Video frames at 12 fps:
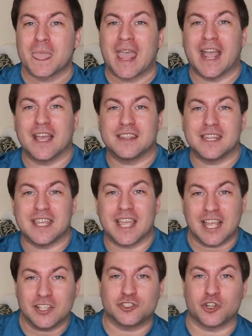and the
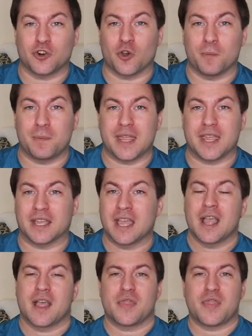internal being
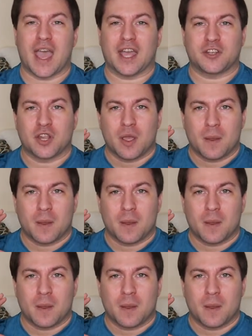that